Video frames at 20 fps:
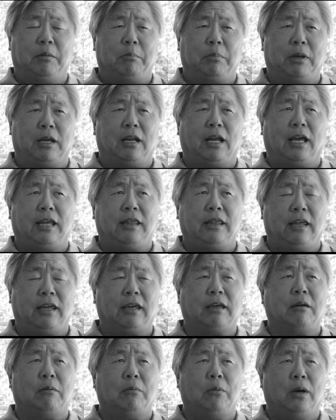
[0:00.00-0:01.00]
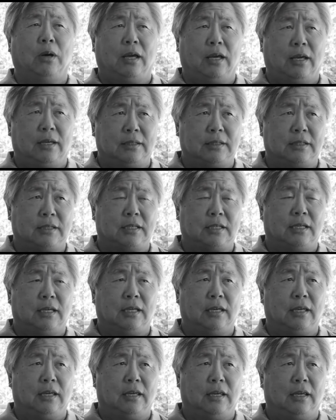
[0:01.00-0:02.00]
But I think it was,
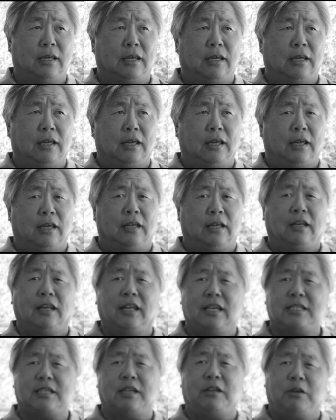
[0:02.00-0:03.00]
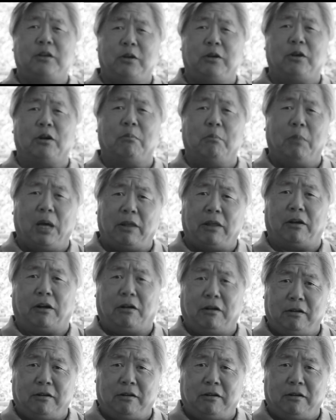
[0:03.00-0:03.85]
listen to your mother,